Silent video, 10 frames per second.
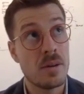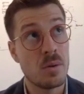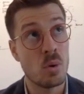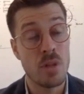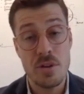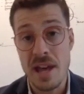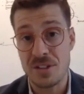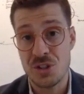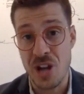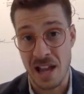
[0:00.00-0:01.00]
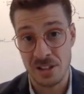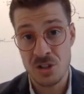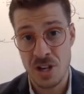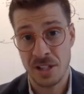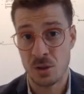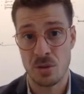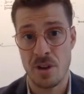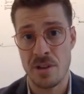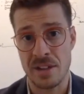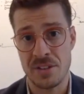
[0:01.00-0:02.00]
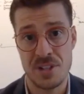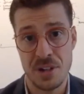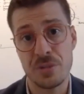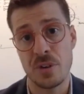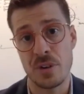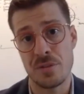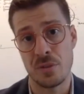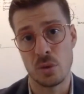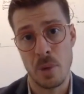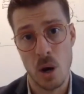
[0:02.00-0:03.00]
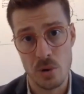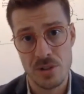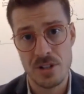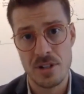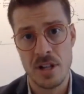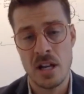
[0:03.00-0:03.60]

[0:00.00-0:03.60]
although that's challenging and although that's different for most,